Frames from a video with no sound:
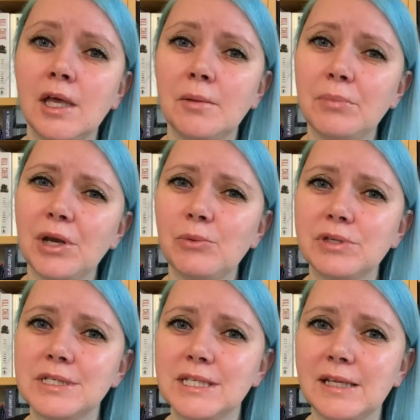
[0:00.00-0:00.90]
But I
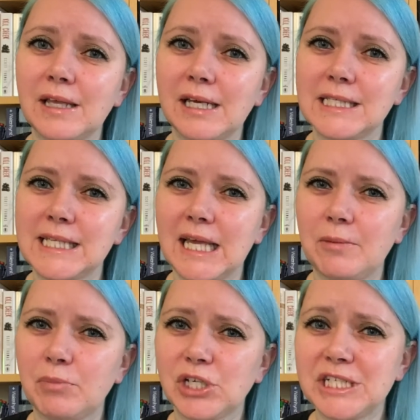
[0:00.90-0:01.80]
wouldn't say that it's a
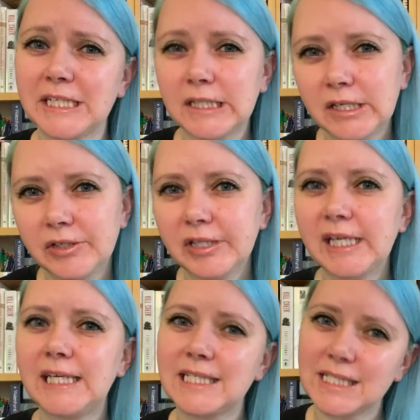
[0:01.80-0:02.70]

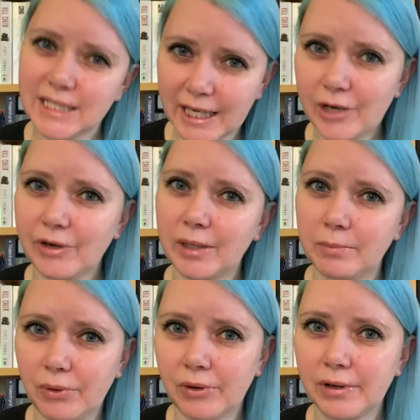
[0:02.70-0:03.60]
particularly scary
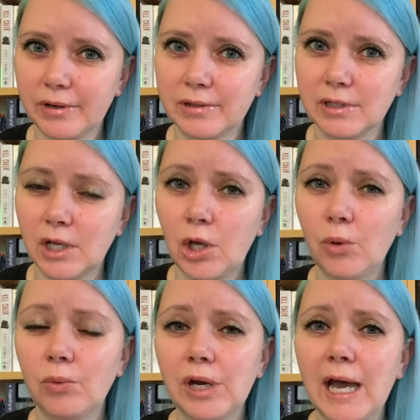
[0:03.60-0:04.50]
book.
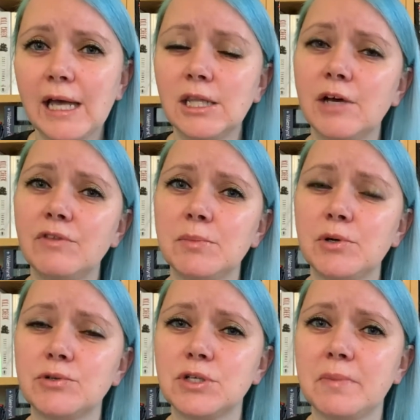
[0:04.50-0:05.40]
What I love the
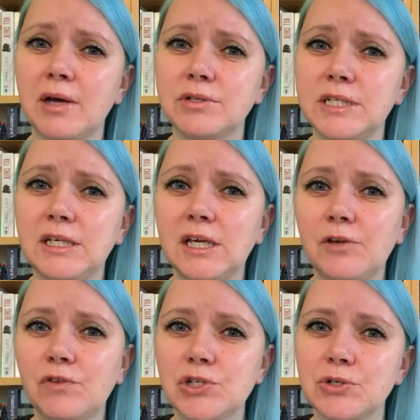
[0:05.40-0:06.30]
most about T.
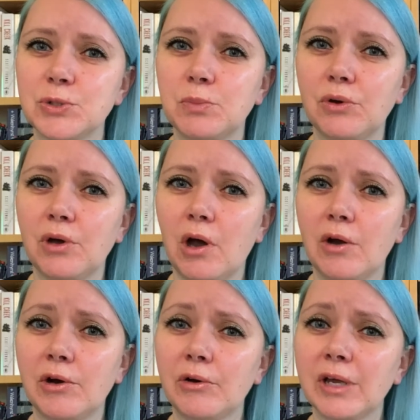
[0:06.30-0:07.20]
Kingfisher's book are
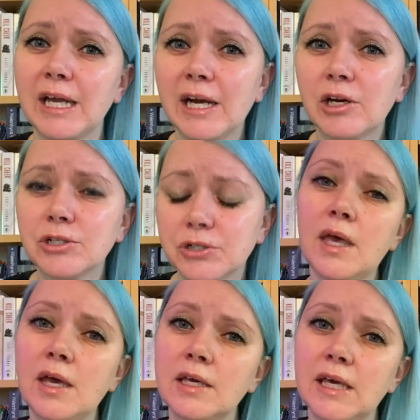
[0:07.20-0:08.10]
her characters.
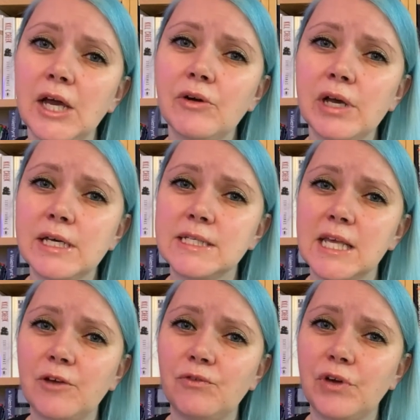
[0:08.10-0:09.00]
Kara is
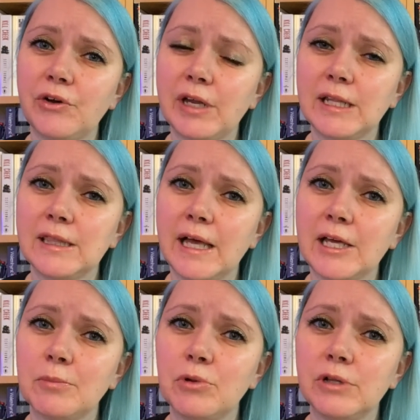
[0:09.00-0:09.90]
a very
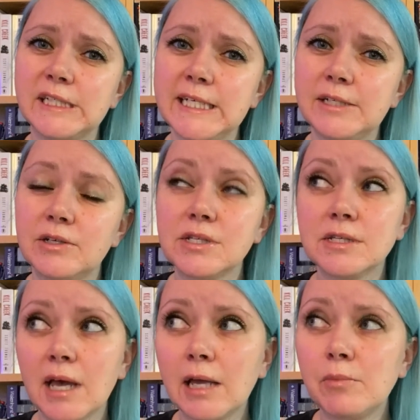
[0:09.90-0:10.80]
likable lead.
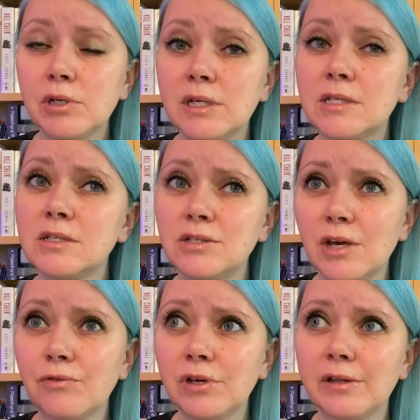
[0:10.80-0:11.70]
Simon is
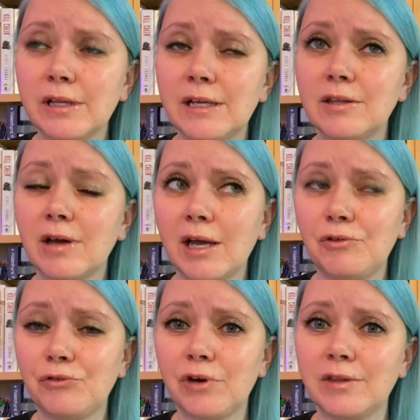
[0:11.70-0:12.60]
definitely the kind
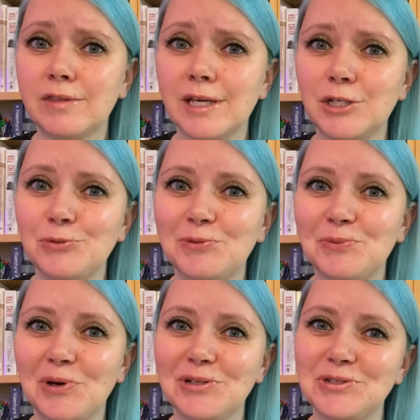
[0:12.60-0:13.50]
of friend that you would
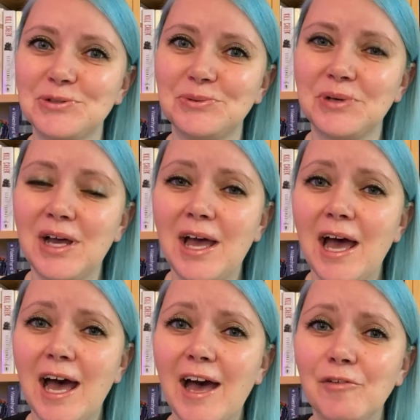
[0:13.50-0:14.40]
want to
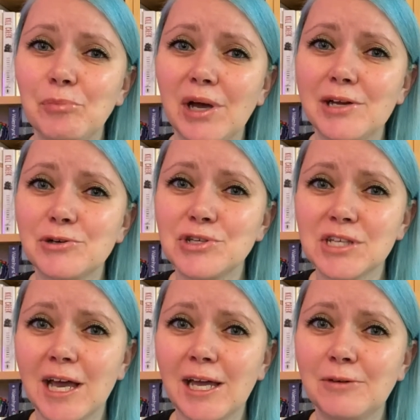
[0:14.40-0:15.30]
have by your
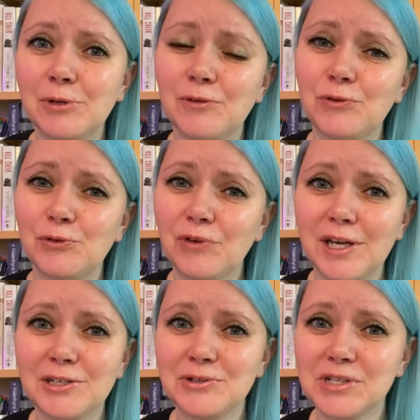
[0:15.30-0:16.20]
side if you
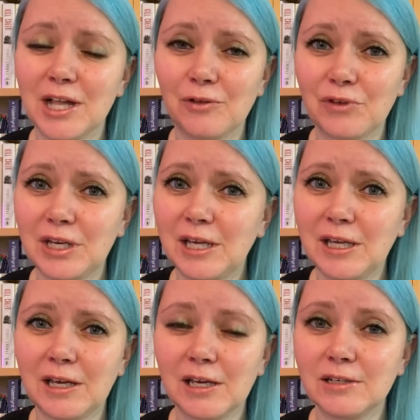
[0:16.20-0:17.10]
find yourself in
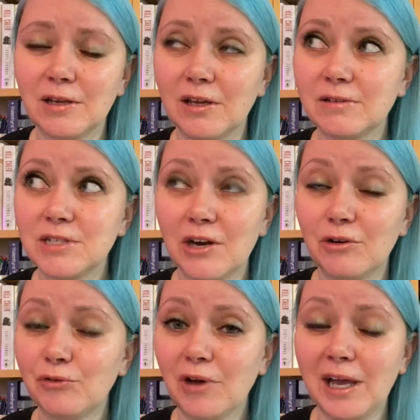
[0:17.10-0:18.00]
a
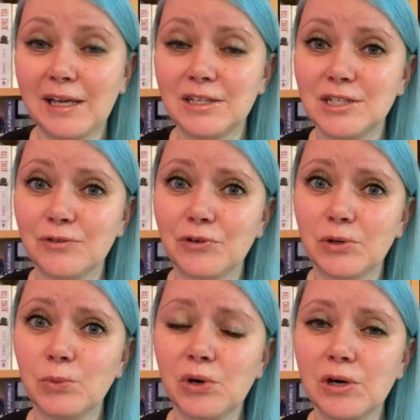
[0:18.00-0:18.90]
terrifying different
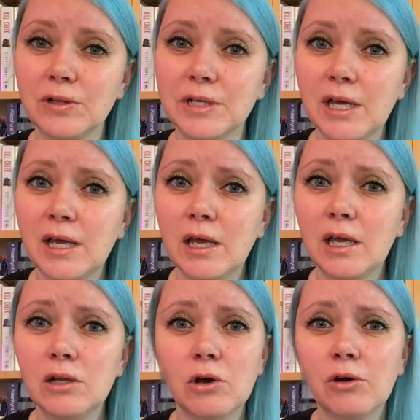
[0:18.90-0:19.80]
world.
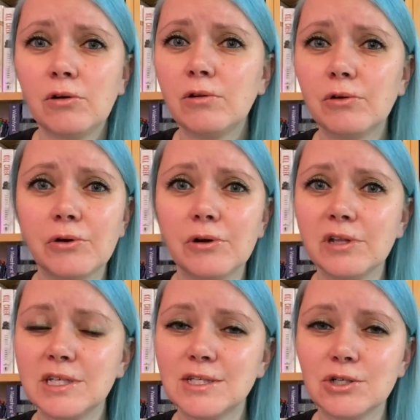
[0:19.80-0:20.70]
And Uncle Earl
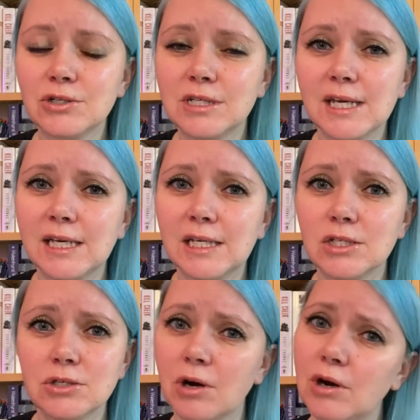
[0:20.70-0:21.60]
is just a
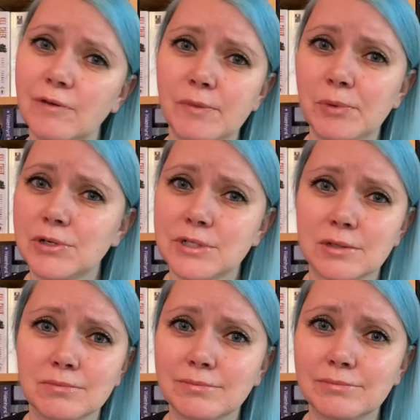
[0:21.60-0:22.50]
star of a person,
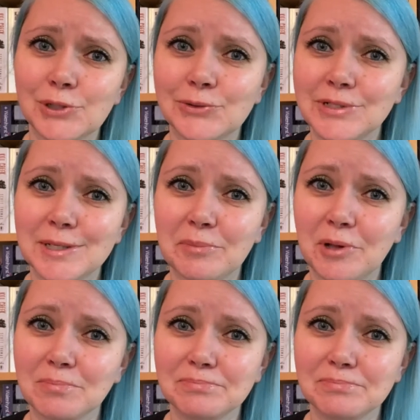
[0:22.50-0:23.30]
pure and simple.